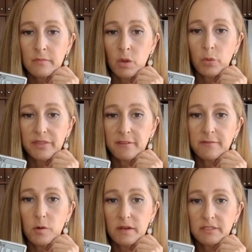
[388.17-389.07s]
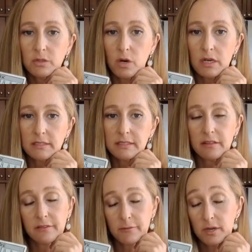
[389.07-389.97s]
With the Four of Swords.
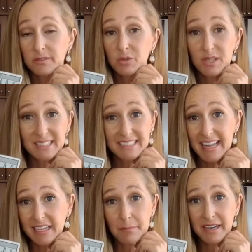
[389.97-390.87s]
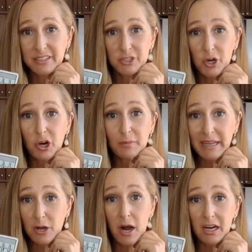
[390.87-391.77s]
The Four of Swords is like a miniature hermit
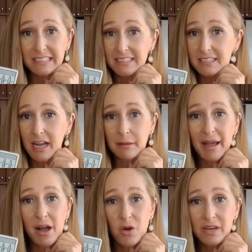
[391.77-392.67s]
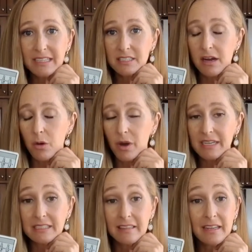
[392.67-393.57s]
card. It's a timeout. It's not wanting
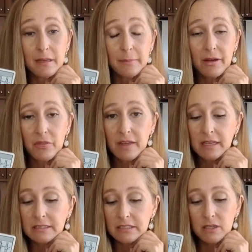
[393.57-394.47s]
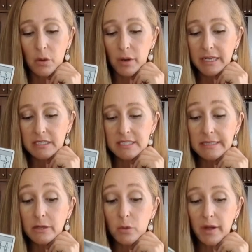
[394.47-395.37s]
to think about things. It's not wanting to
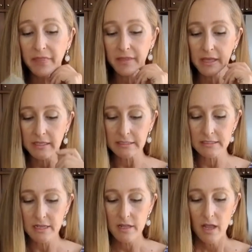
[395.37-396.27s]
deal with things.